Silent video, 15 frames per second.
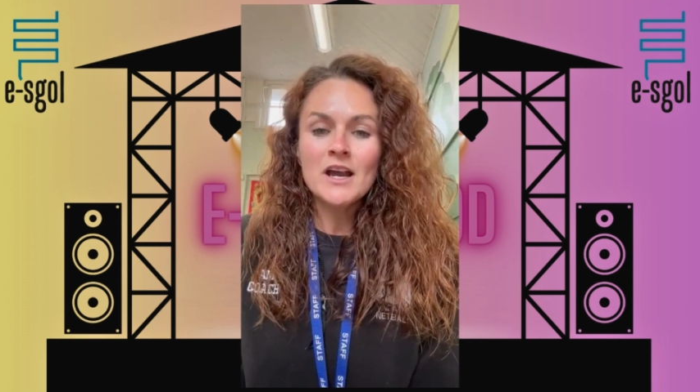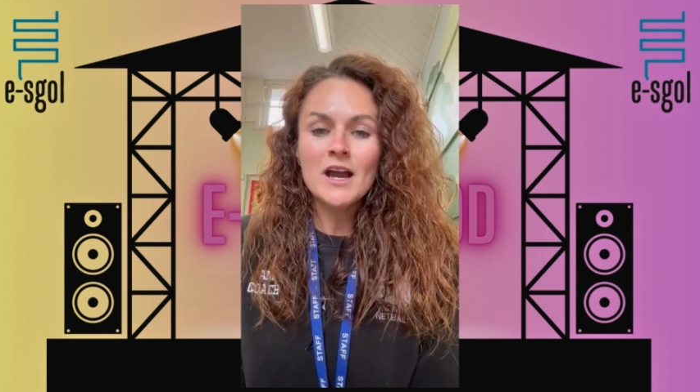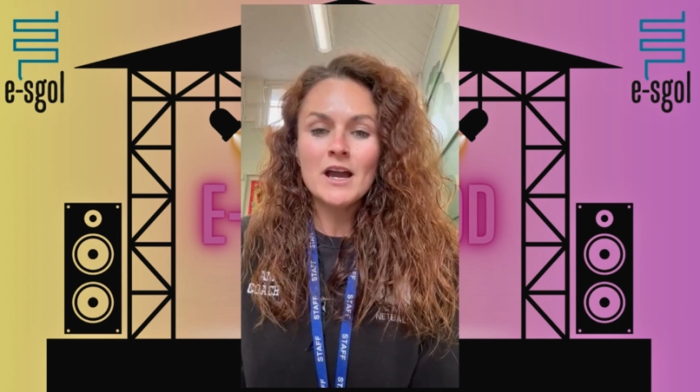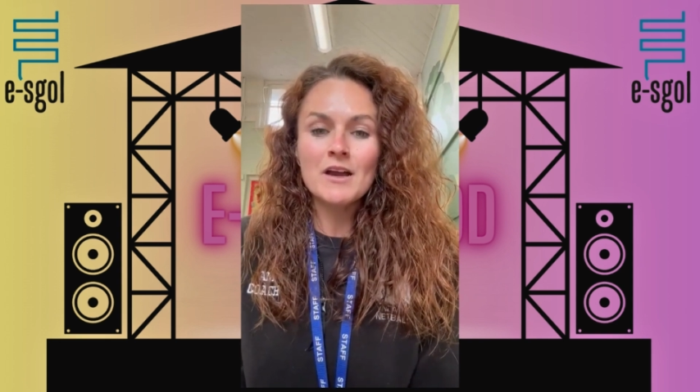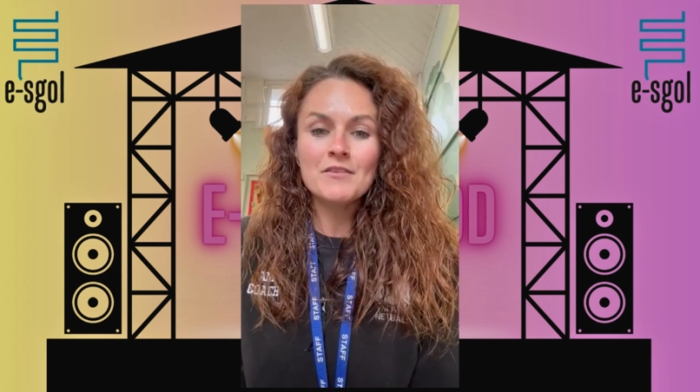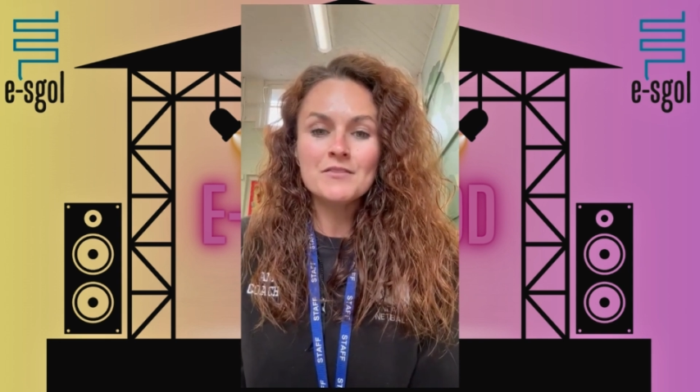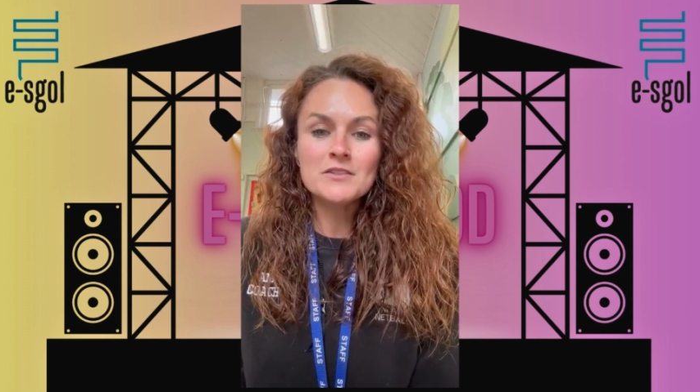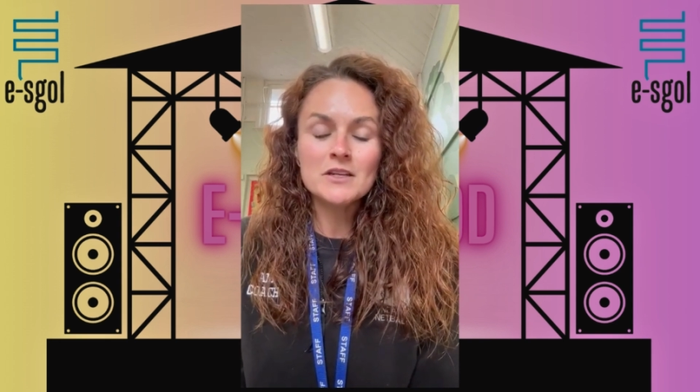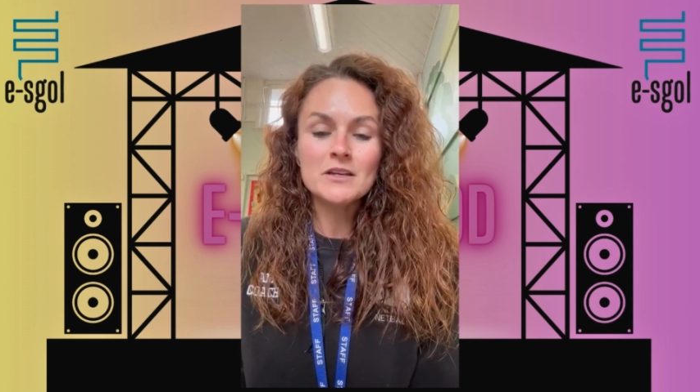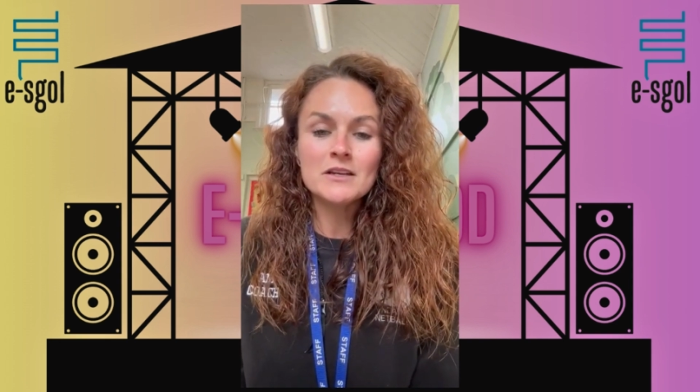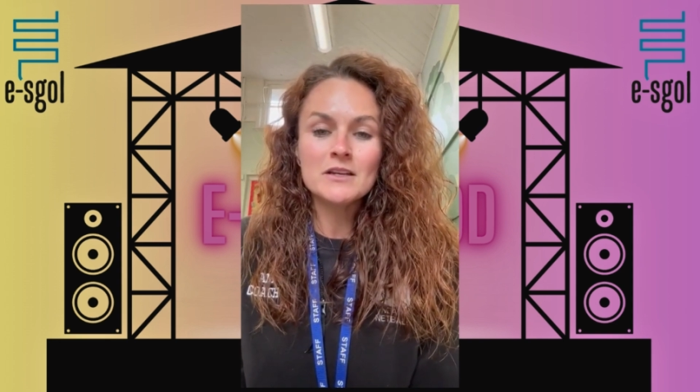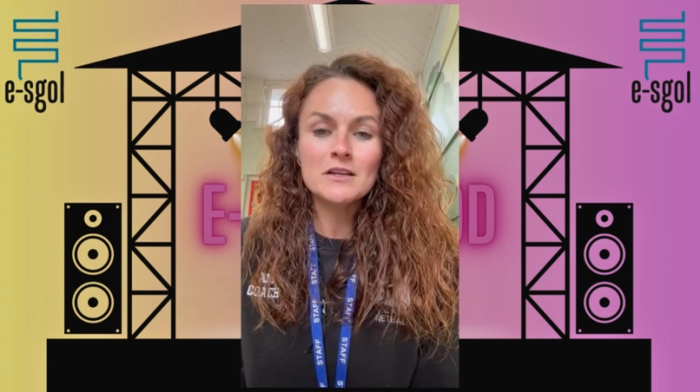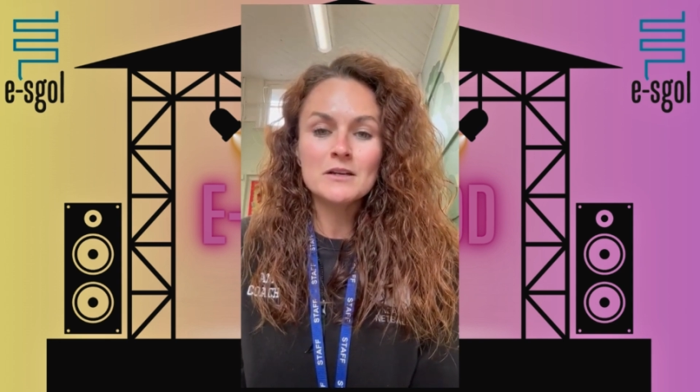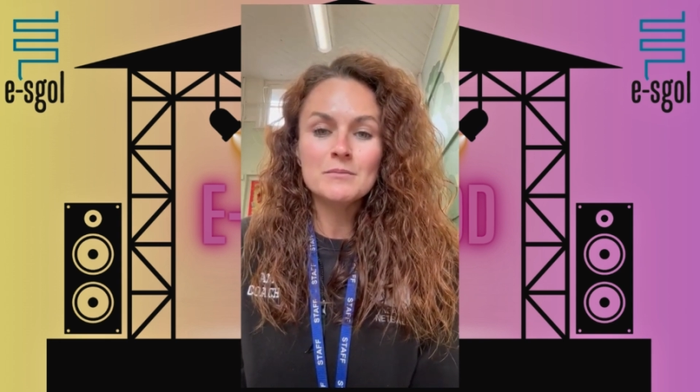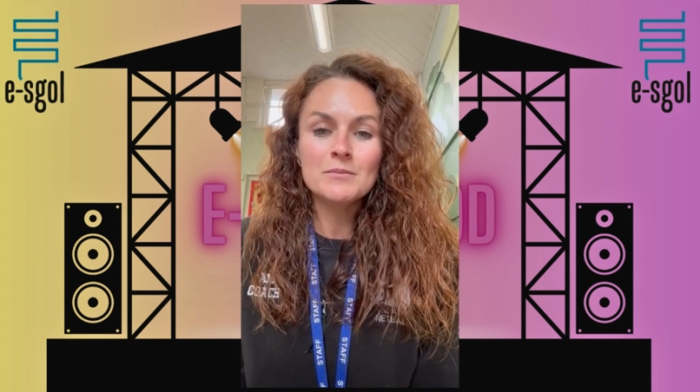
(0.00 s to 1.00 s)
After
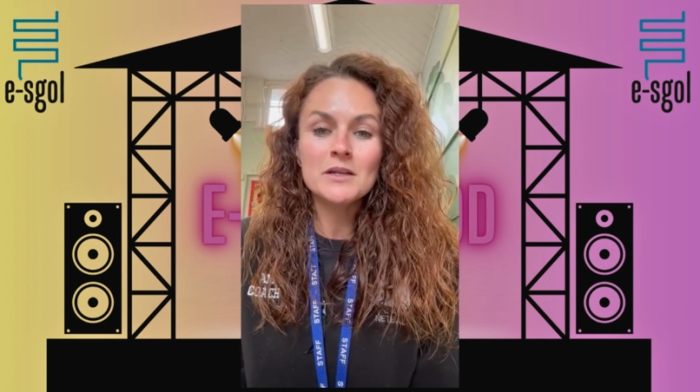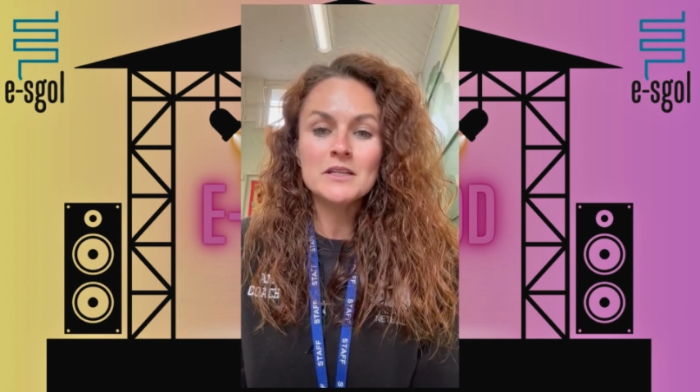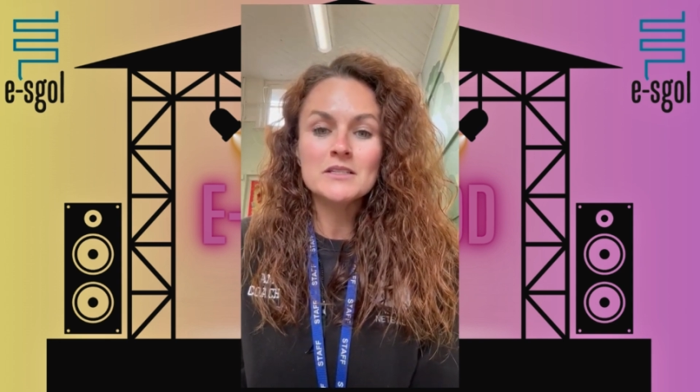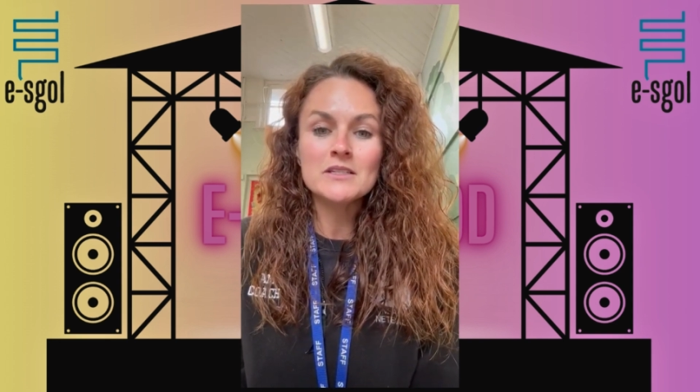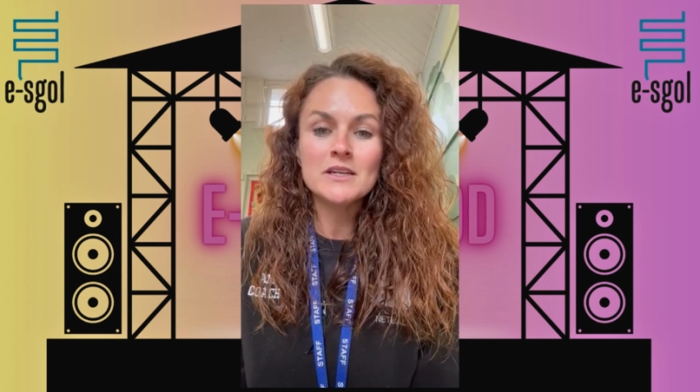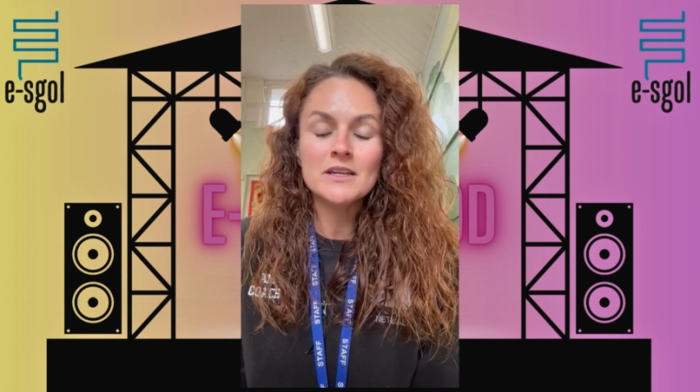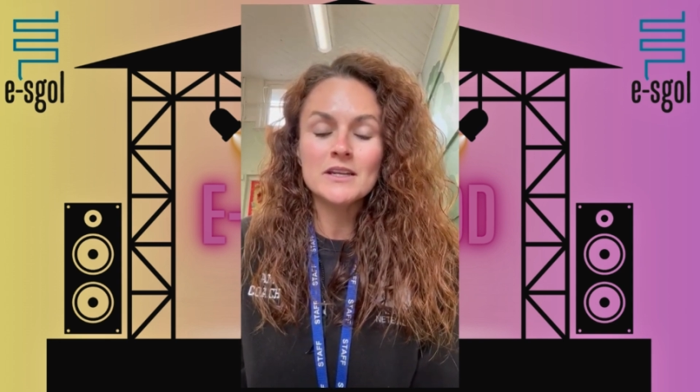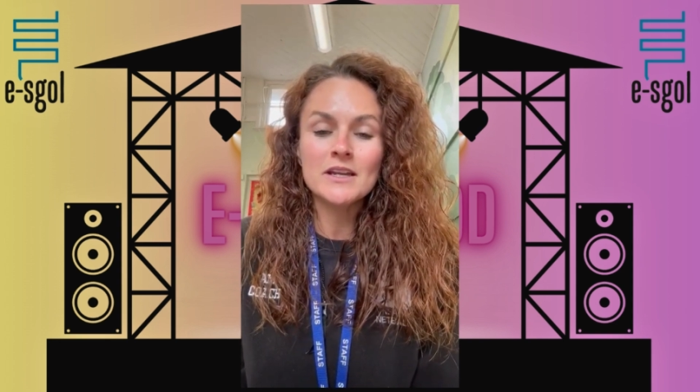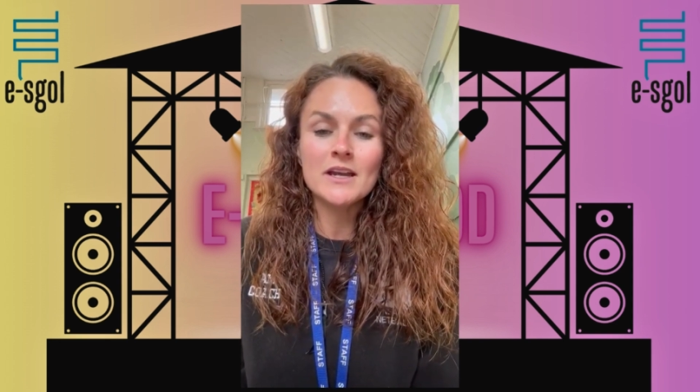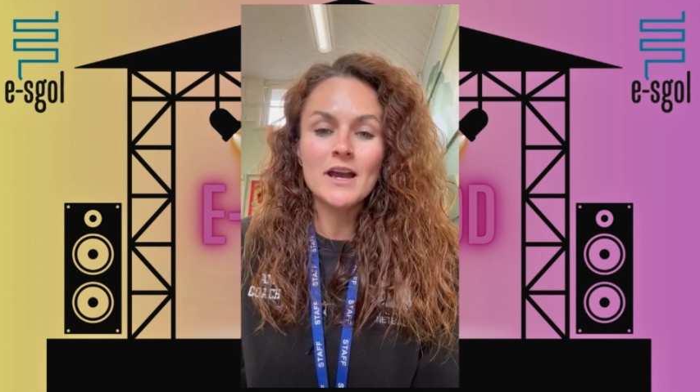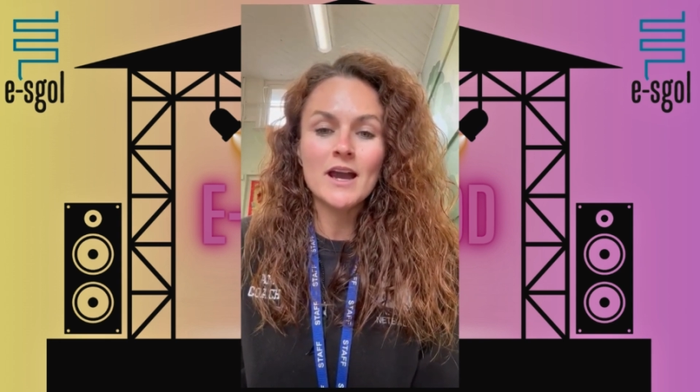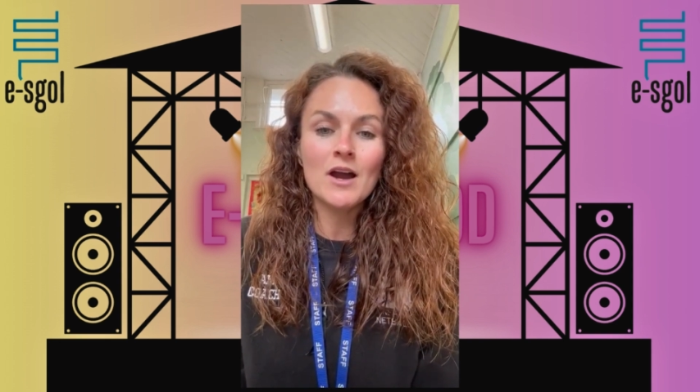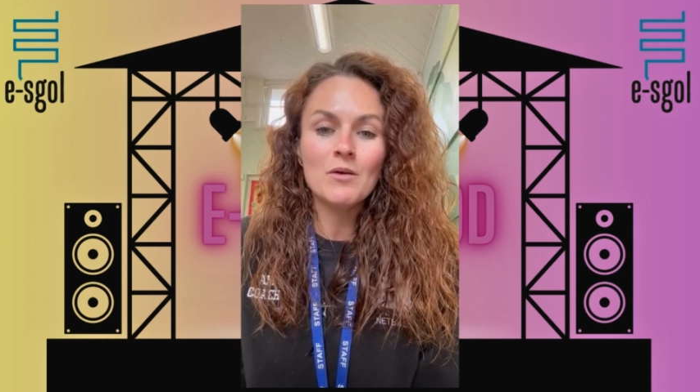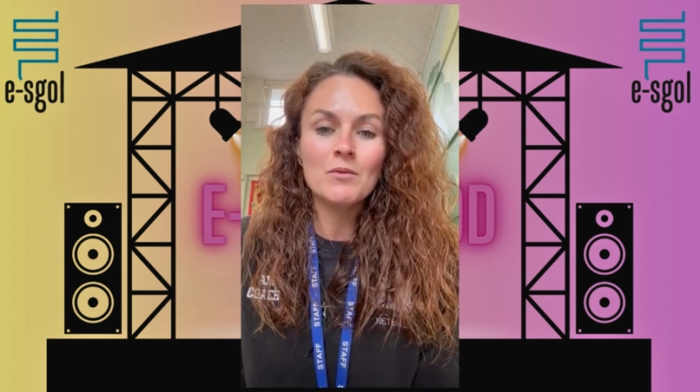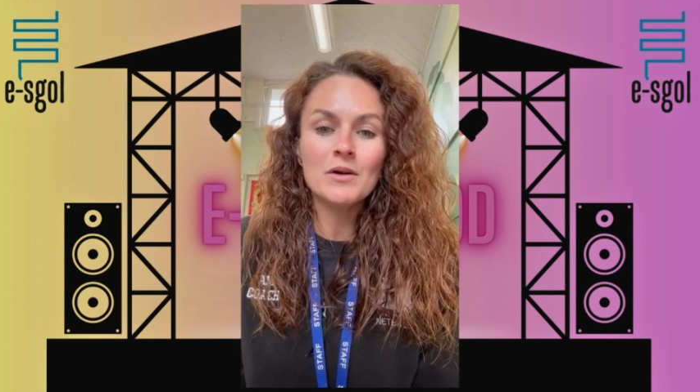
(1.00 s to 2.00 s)
completing
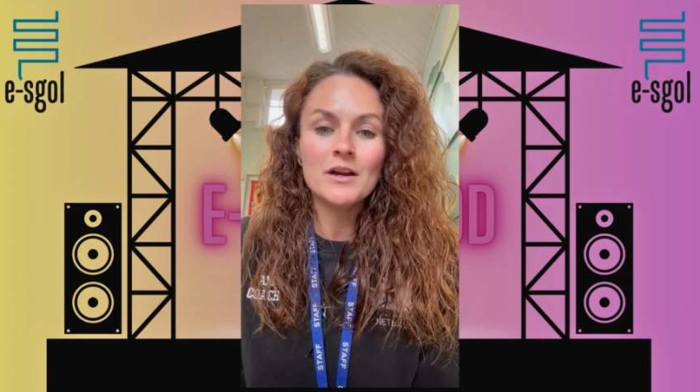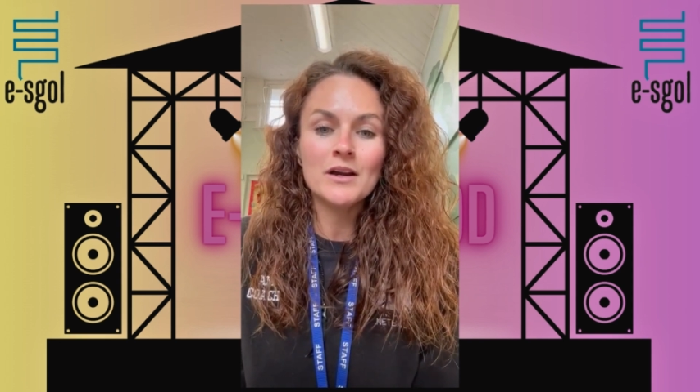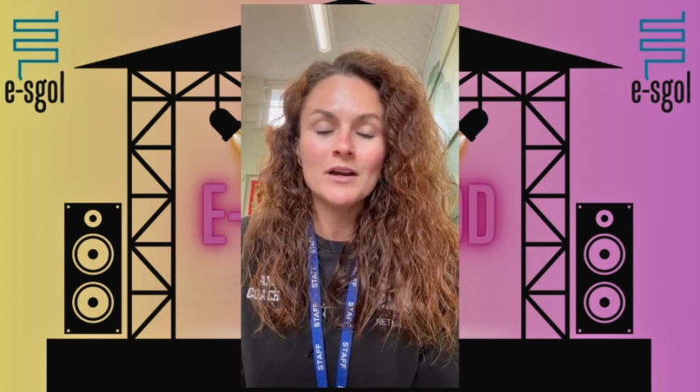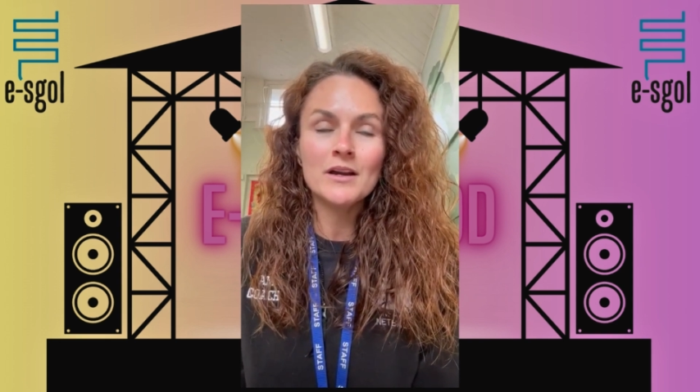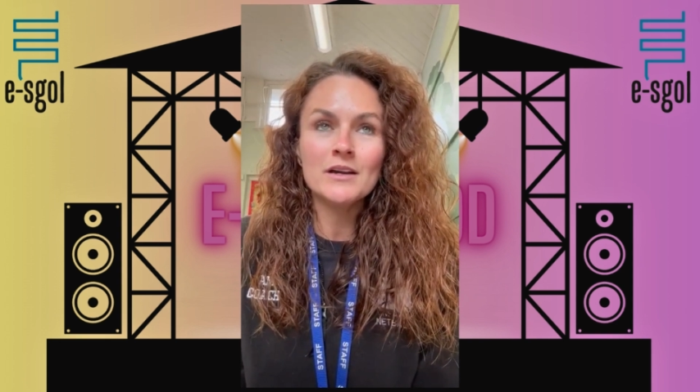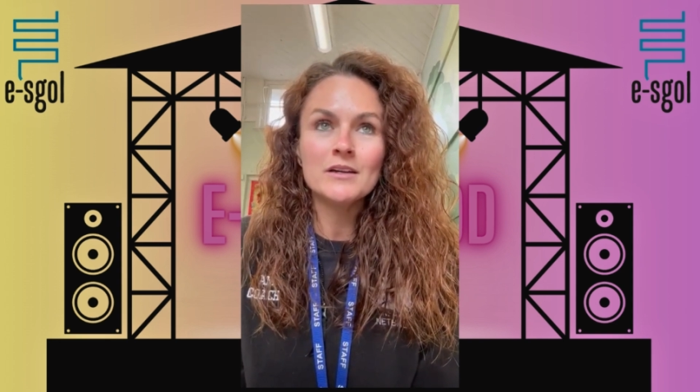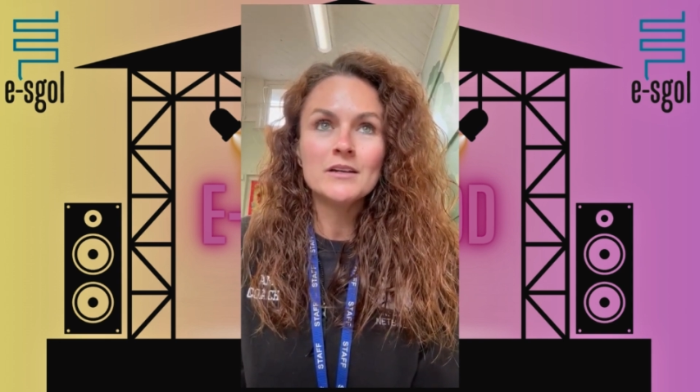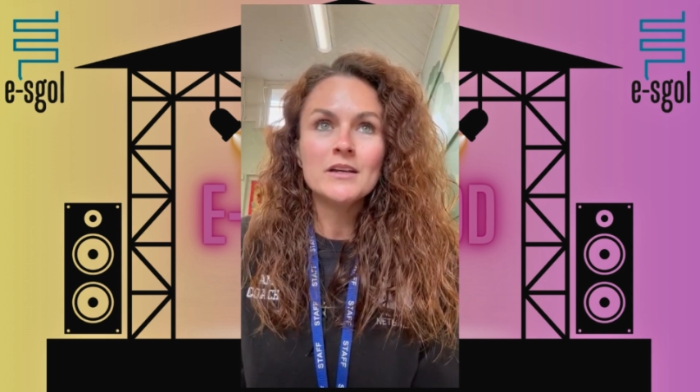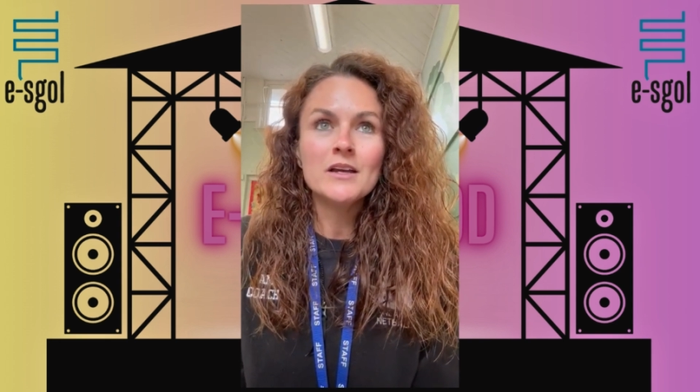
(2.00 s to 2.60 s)
our